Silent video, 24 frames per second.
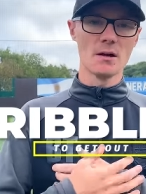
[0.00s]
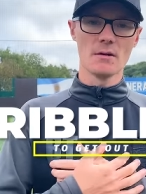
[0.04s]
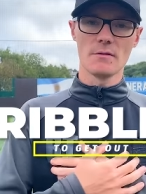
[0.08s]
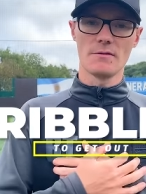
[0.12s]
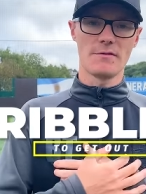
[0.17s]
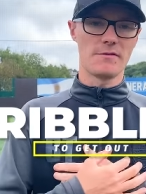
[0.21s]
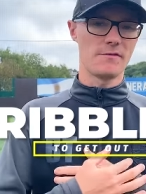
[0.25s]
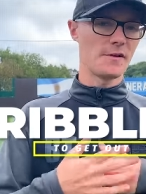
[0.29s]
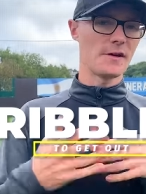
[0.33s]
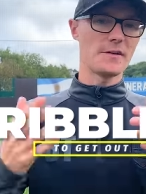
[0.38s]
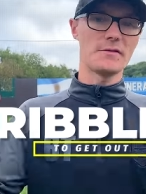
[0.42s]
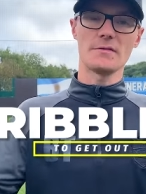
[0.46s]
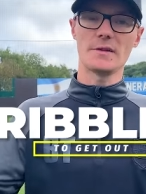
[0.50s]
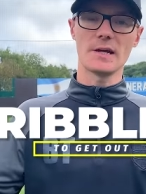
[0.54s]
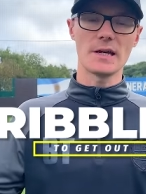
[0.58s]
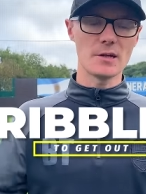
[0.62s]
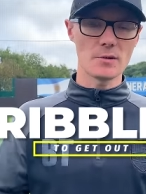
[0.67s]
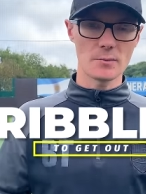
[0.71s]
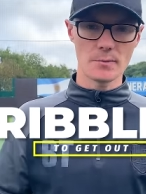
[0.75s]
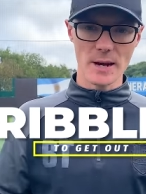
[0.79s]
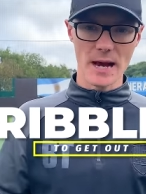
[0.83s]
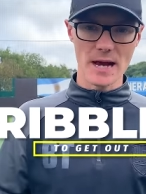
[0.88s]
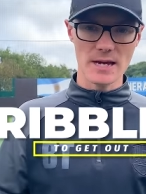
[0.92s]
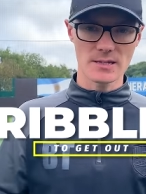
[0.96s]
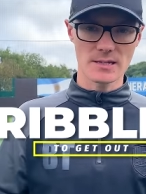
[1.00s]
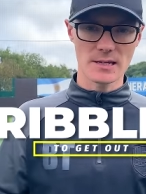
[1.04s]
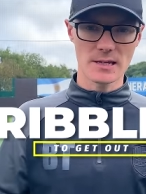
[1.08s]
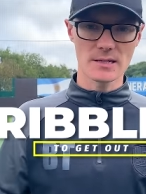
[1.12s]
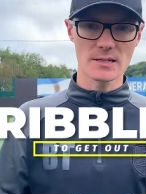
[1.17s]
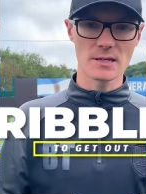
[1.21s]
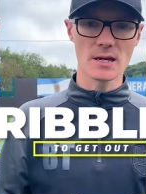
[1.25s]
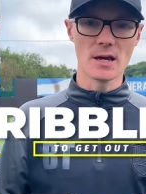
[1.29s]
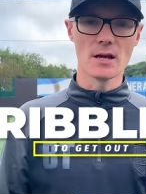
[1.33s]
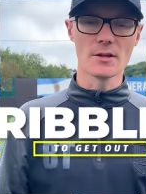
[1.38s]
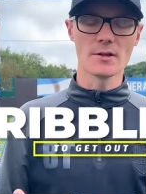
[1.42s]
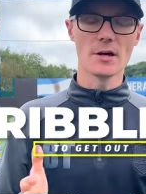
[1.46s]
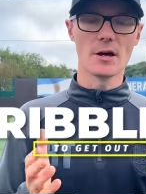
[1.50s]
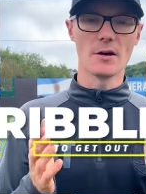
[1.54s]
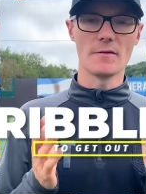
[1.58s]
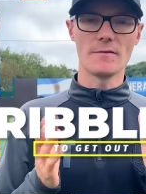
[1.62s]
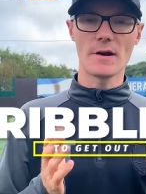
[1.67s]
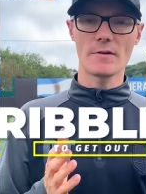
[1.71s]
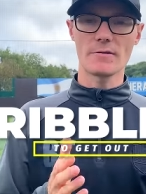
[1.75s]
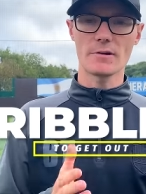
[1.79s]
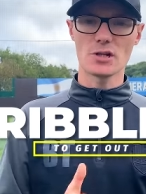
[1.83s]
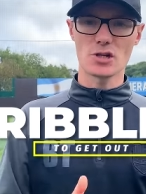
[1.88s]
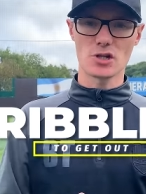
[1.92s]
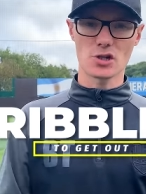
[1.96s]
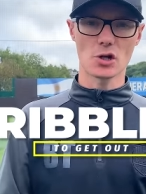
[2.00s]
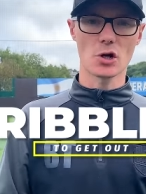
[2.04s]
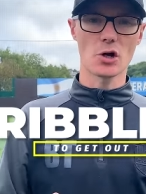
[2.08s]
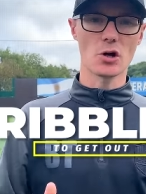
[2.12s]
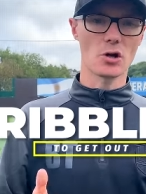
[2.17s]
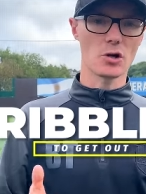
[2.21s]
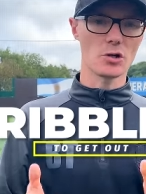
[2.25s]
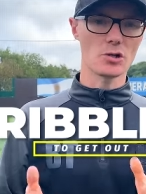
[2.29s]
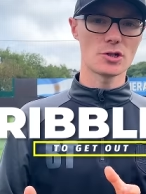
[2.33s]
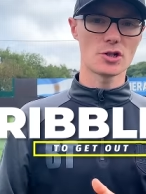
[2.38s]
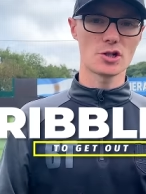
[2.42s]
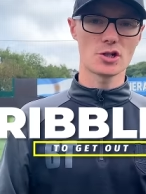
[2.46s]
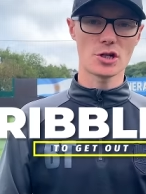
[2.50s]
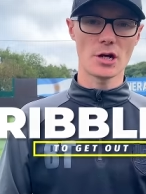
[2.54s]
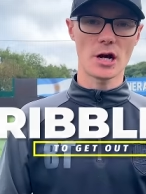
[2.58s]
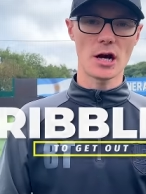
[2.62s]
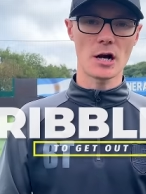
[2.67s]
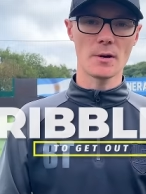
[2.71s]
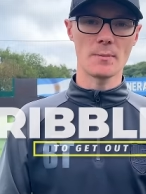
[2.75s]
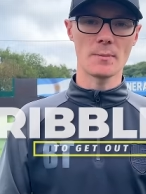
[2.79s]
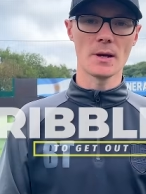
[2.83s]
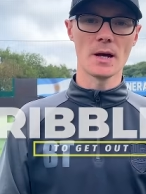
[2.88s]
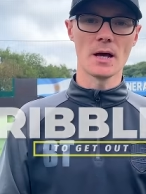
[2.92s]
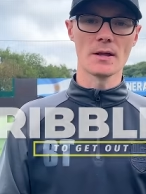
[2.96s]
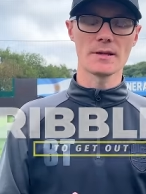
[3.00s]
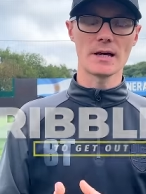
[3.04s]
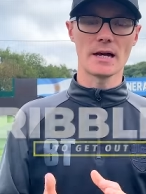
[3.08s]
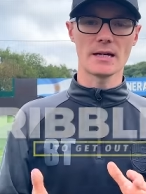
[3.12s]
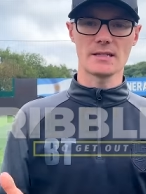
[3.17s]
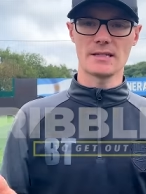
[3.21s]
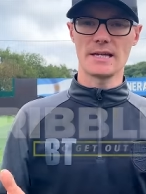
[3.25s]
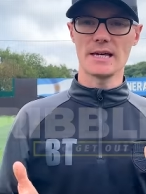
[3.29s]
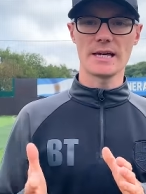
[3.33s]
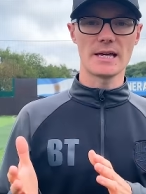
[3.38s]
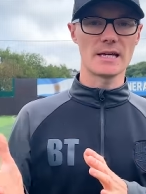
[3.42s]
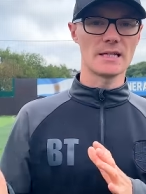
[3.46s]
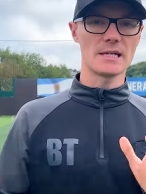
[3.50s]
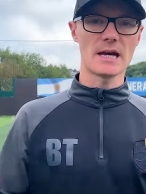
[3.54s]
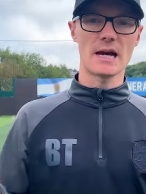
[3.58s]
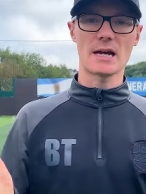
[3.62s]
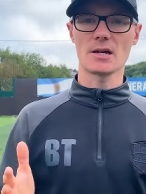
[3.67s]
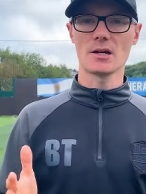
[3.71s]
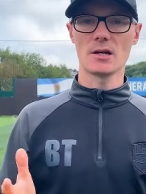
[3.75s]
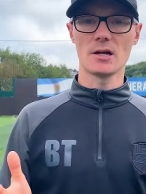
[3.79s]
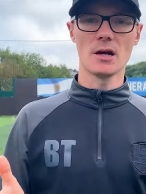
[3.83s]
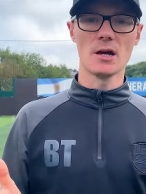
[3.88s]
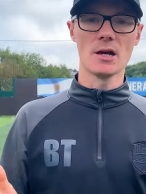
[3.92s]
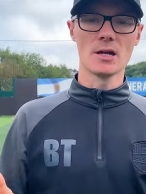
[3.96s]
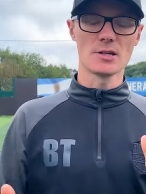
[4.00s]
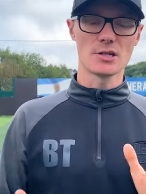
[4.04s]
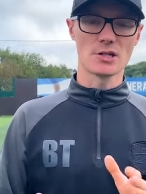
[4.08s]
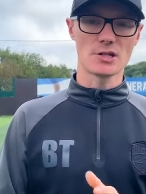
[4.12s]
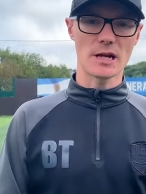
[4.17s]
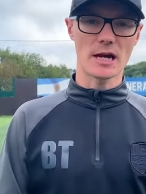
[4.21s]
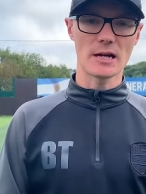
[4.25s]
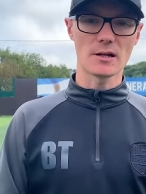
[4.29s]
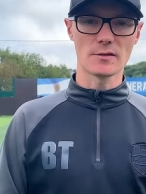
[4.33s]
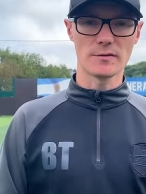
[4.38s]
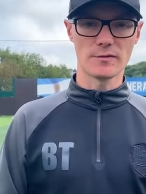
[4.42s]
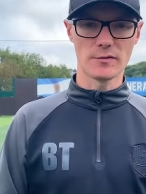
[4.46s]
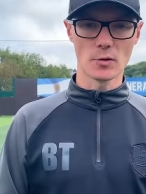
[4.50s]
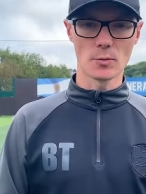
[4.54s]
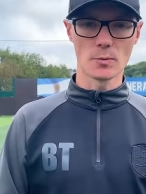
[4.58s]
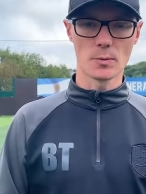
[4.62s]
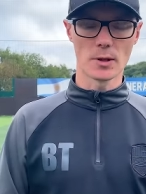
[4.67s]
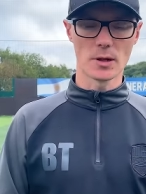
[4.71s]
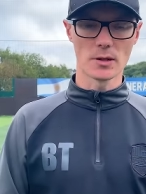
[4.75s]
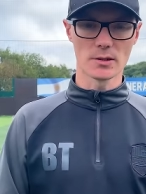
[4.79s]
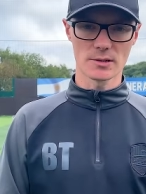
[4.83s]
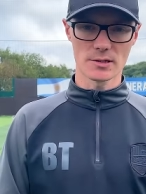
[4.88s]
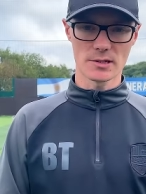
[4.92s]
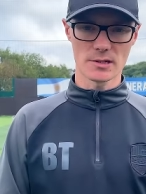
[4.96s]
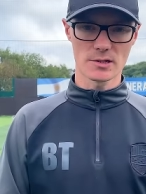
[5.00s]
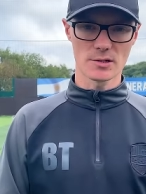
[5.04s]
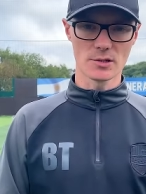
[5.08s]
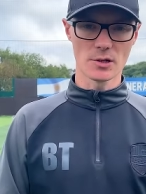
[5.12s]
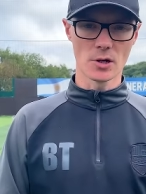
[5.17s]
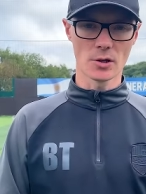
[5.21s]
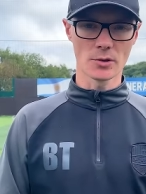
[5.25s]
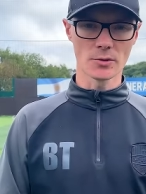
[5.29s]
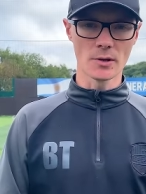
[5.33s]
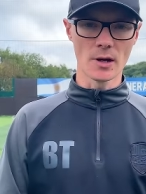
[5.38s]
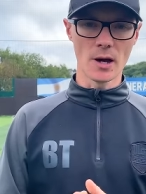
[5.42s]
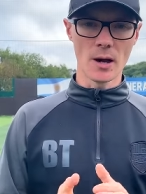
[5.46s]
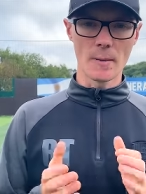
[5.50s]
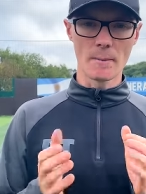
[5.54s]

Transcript: 15 passes that are very short and sharp, that tiki-taka style of football as it's known.